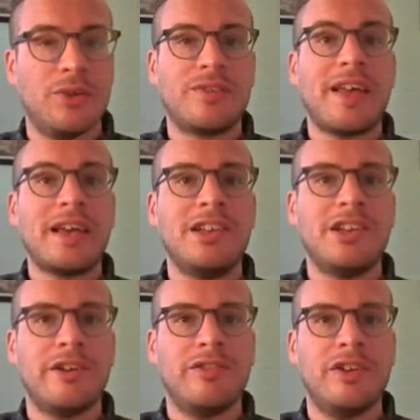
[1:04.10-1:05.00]
in your second
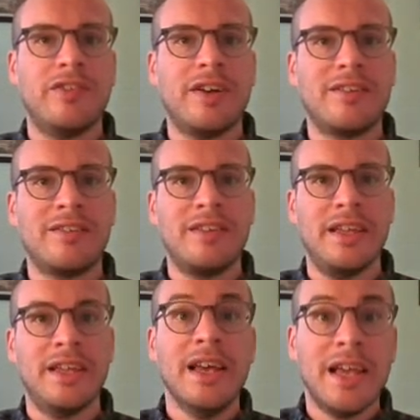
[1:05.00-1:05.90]
year of
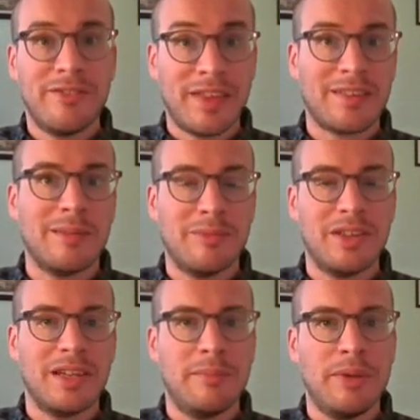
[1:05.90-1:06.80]
university if that's
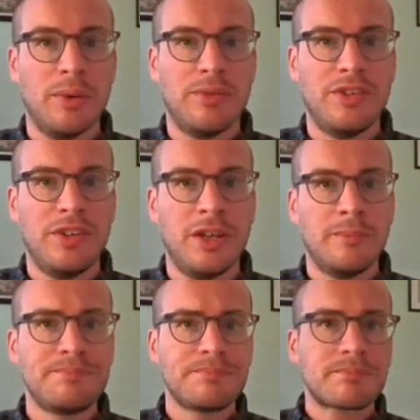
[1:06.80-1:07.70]
something that appeals to you.
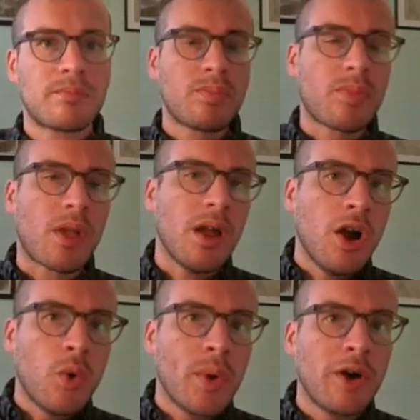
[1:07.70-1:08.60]

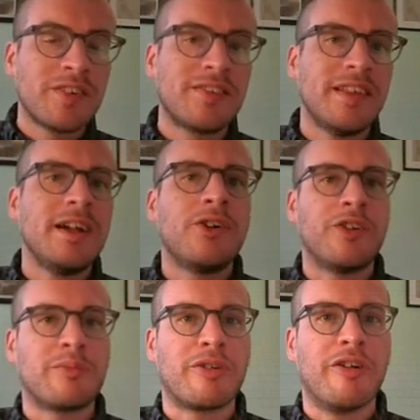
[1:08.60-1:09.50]
We offer single
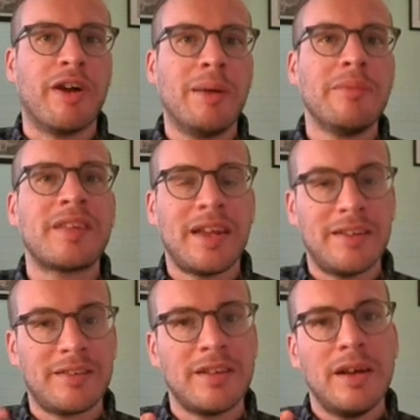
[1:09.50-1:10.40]
honours programmes, that
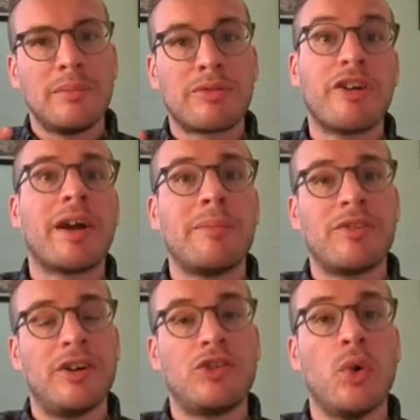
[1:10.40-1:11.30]
is,
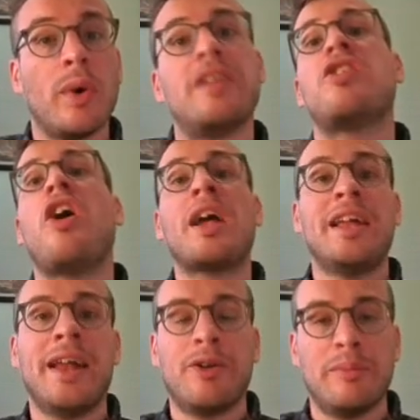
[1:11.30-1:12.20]
programmes that are taught
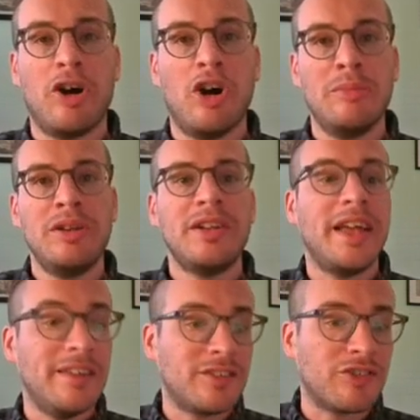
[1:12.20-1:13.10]
entirely in our department,
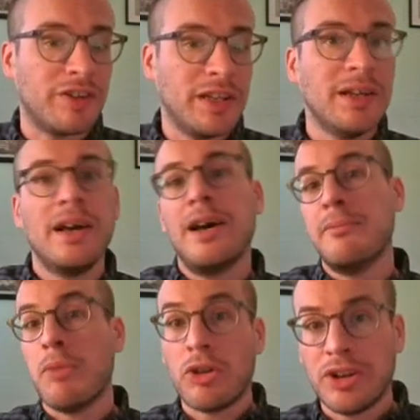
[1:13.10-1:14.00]
history
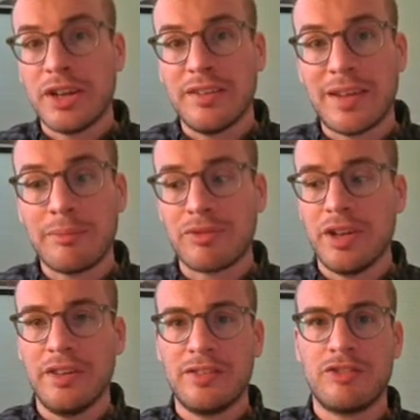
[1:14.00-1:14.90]
and modern and
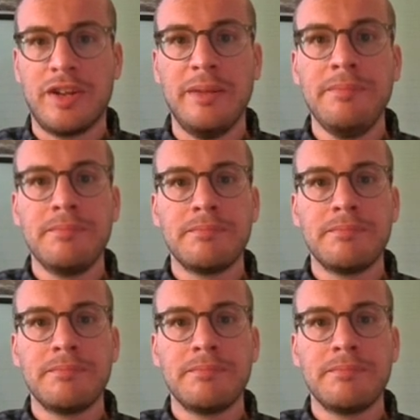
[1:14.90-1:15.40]
contemporary history.